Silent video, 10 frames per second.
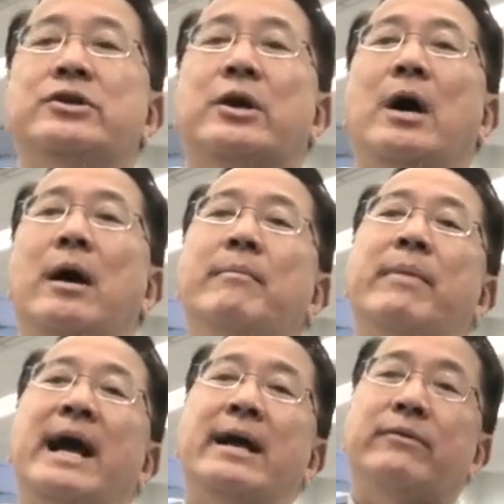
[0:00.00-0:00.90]
to
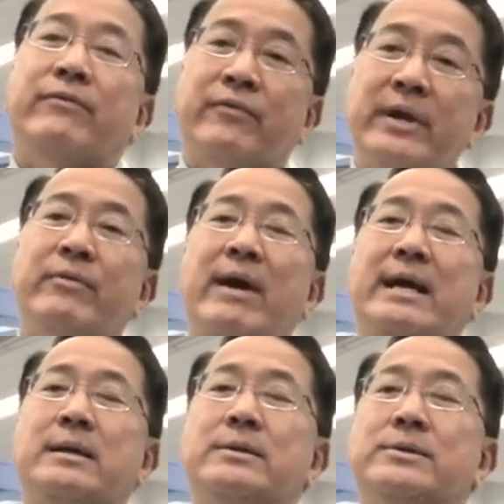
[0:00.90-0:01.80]
combat free
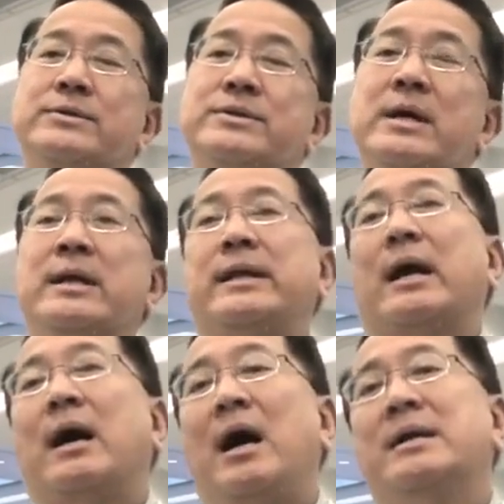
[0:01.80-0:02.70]
radicals
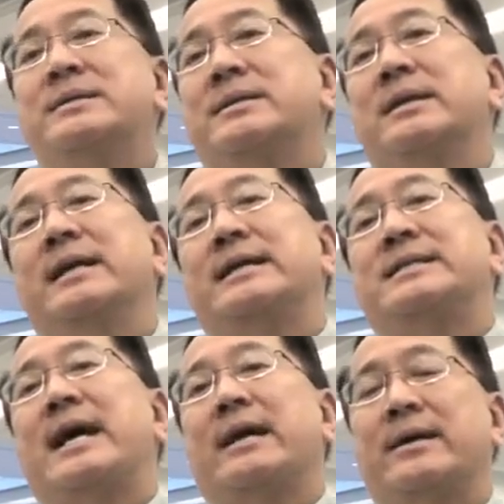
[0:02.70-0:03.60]
that constantly
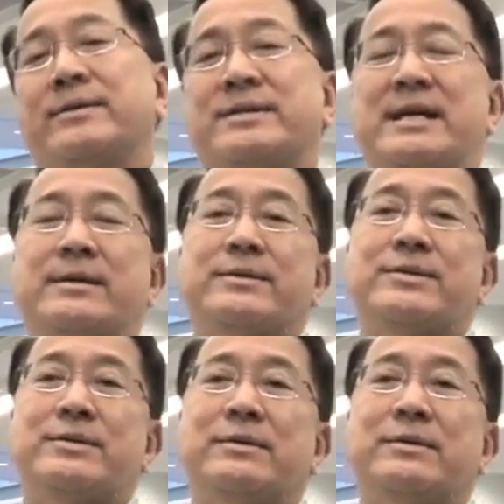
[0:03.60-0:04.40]
attack our cells.